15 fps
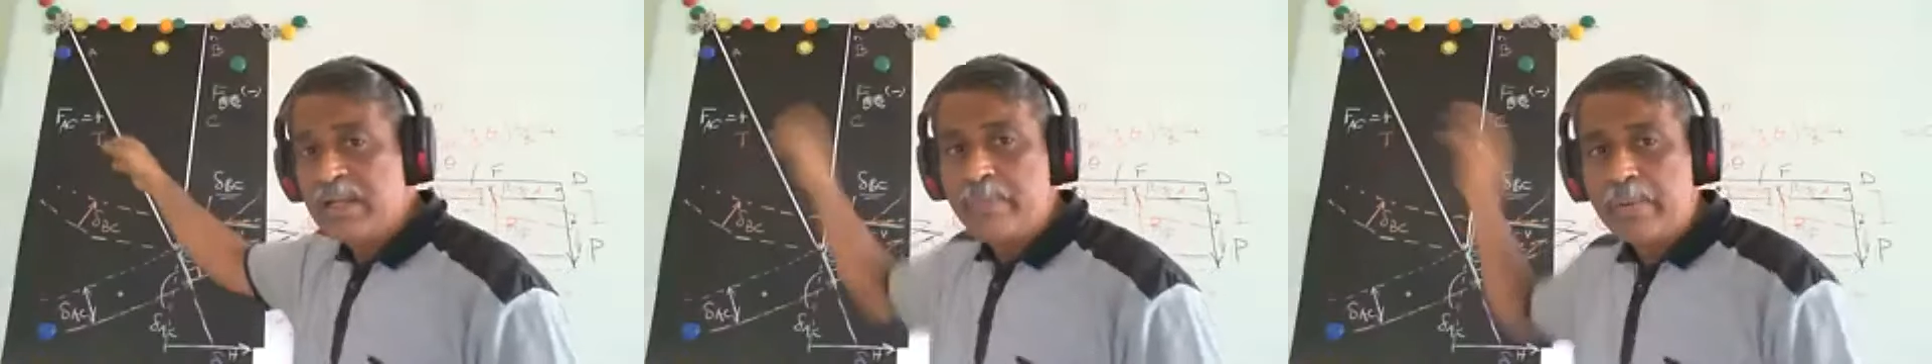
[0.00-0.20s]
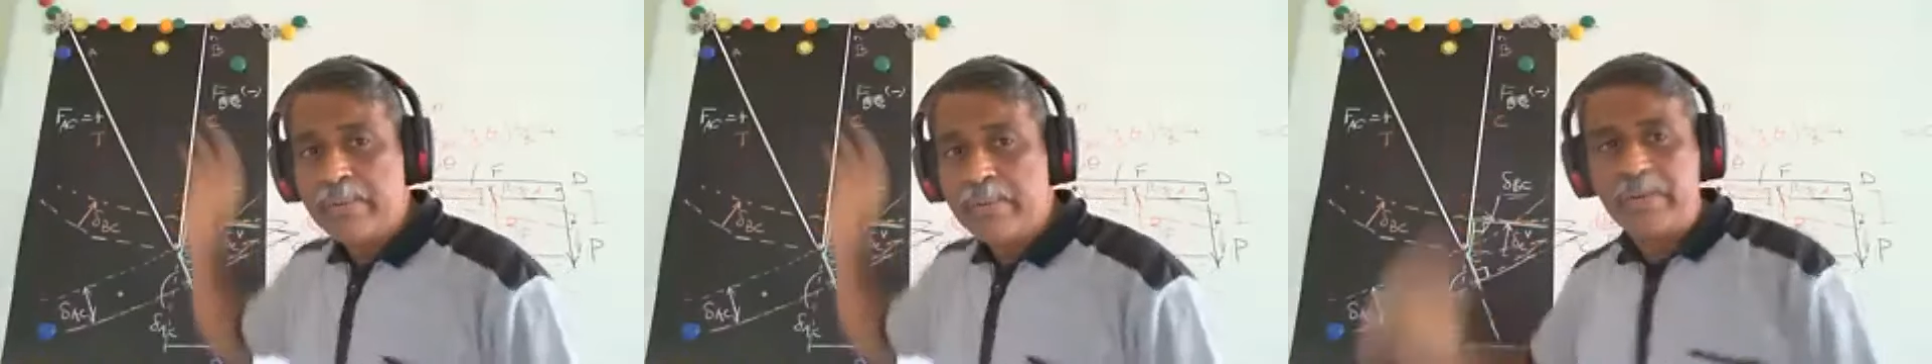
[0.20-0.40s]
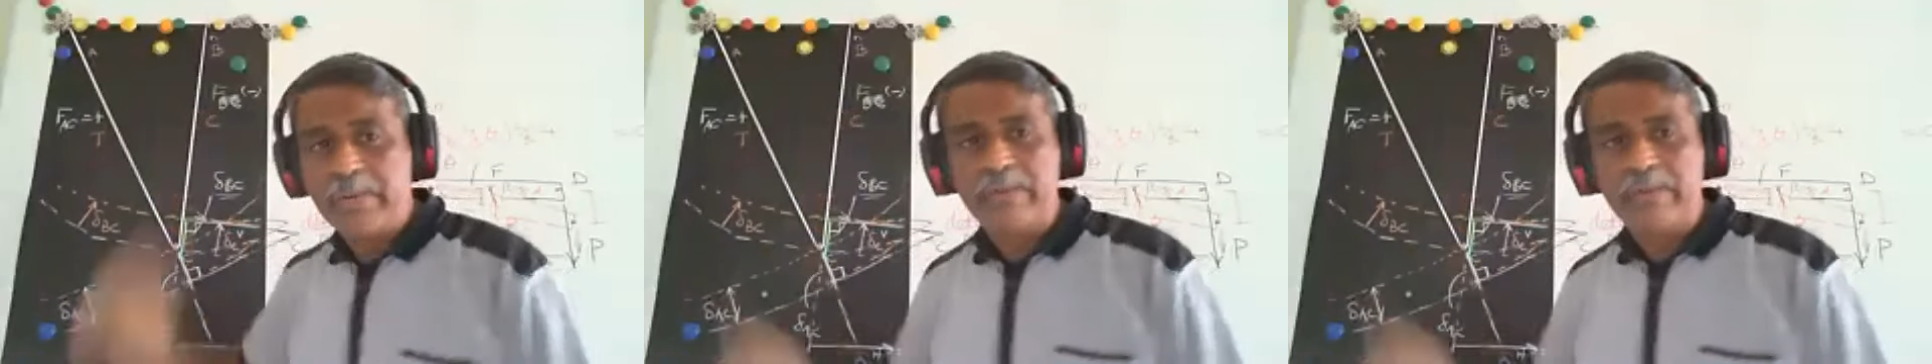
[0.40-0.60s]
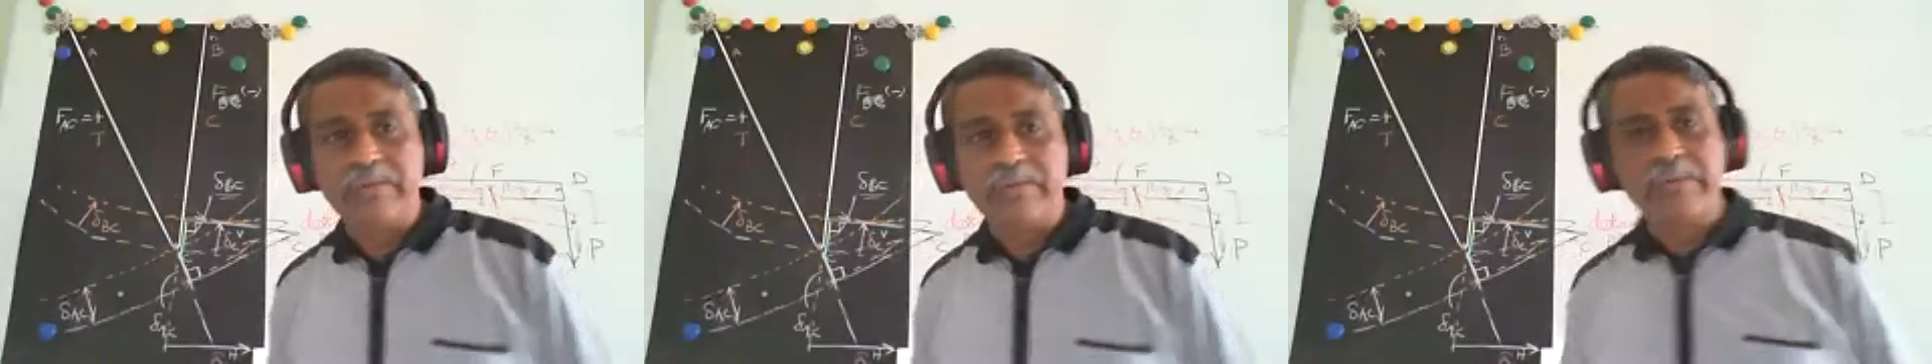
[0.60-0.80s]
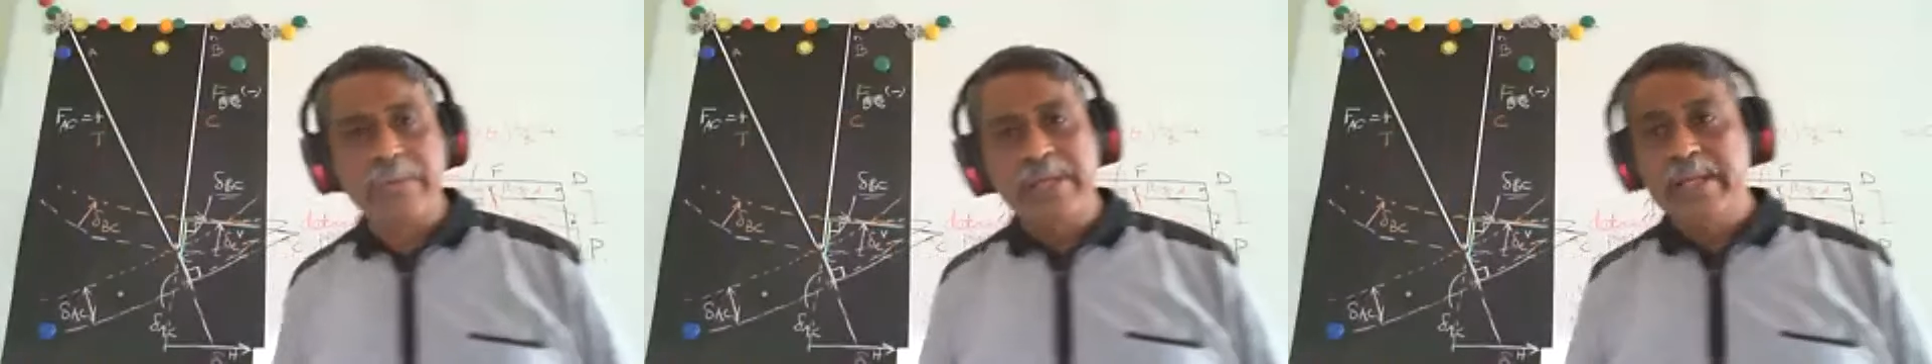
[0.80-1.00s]
property of the
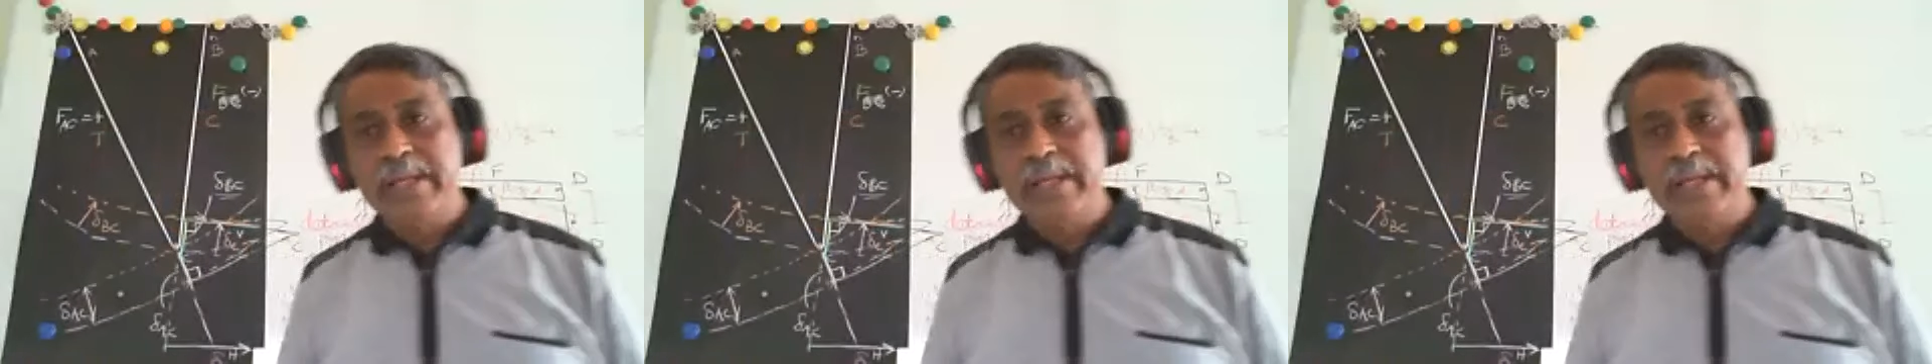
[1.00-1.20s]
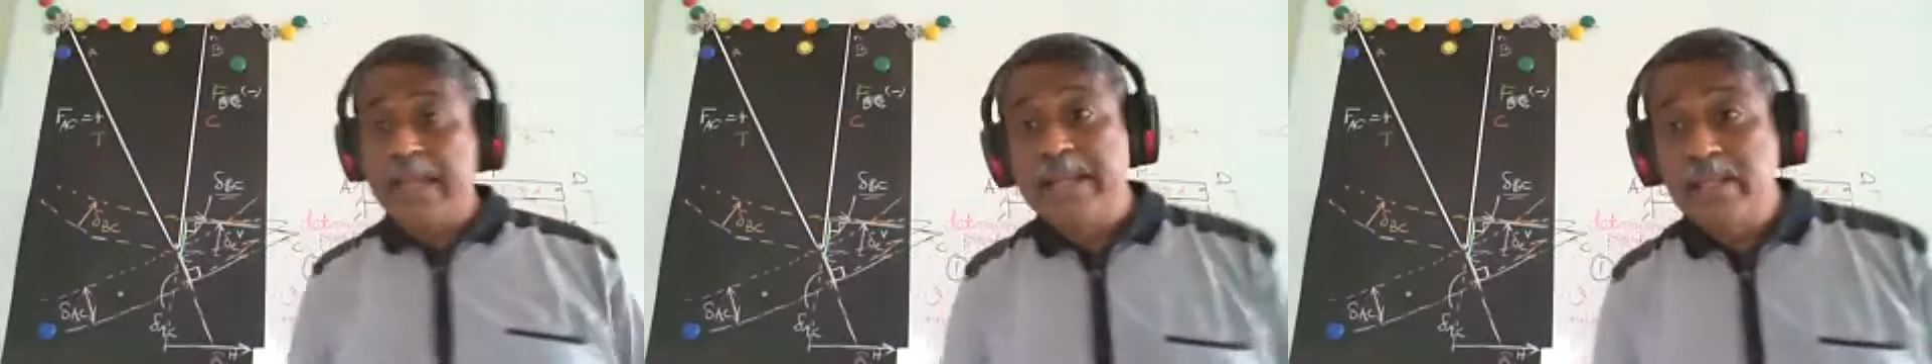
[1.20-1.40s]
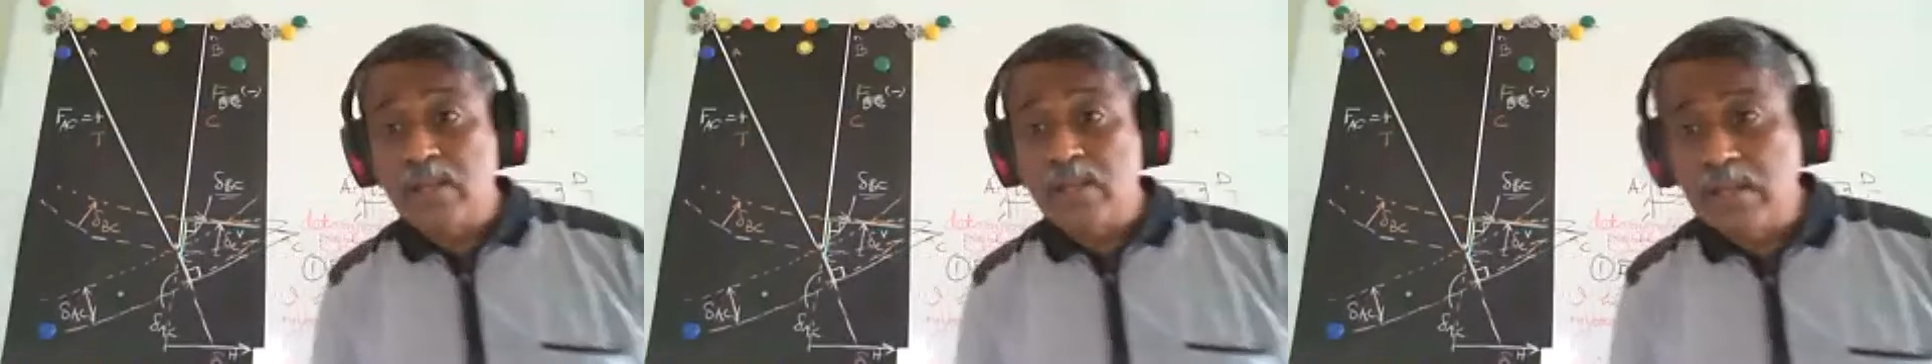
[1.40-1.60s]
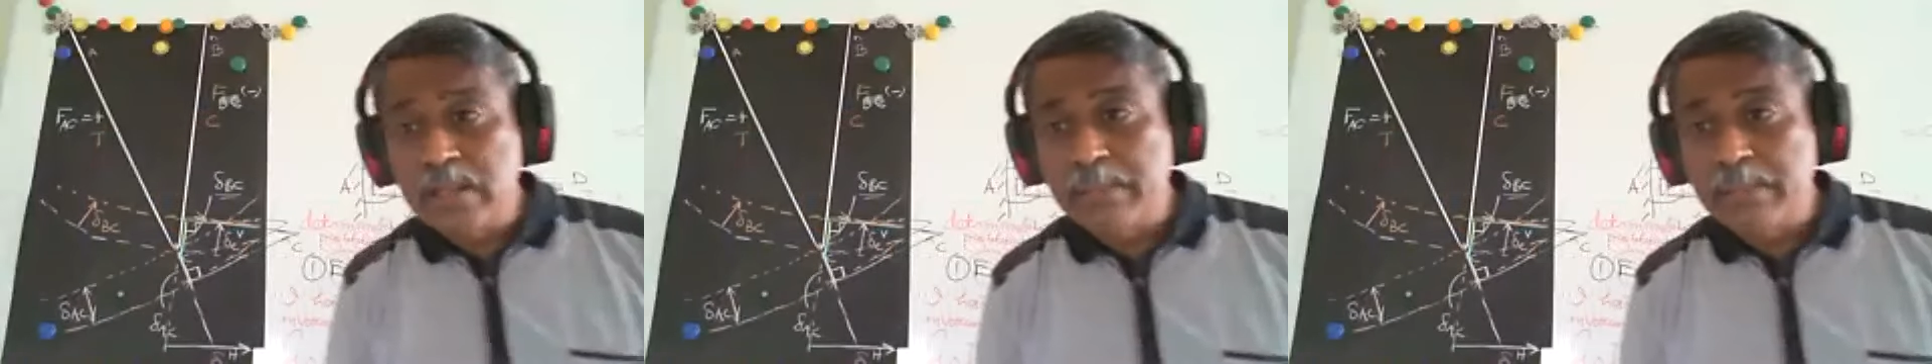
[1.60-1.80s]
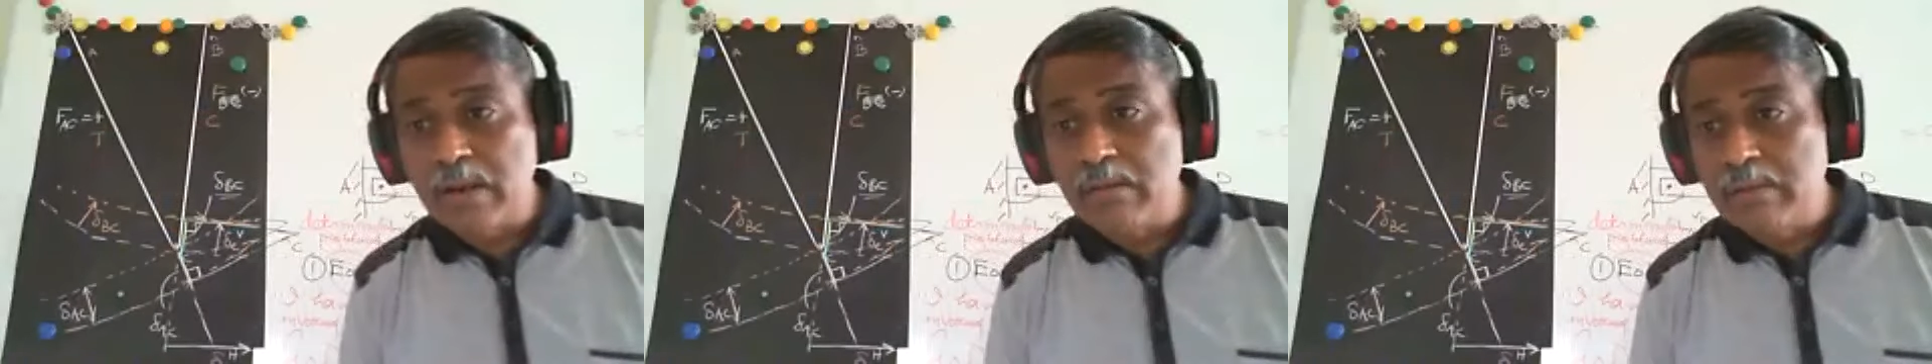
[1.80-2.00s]
spring. Can I solve the
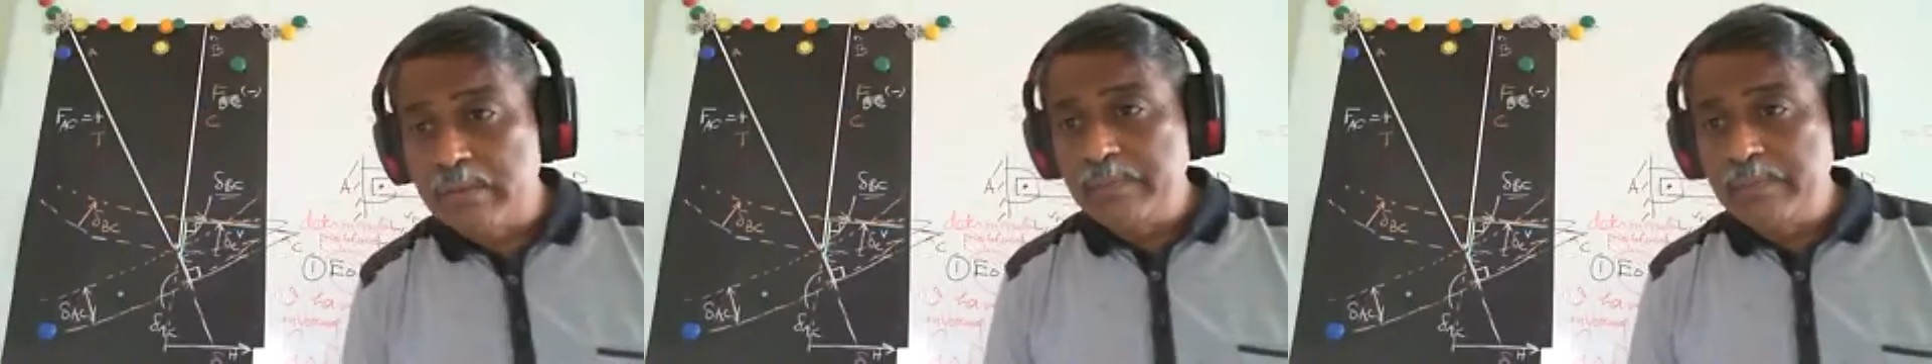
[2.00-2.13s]
problem?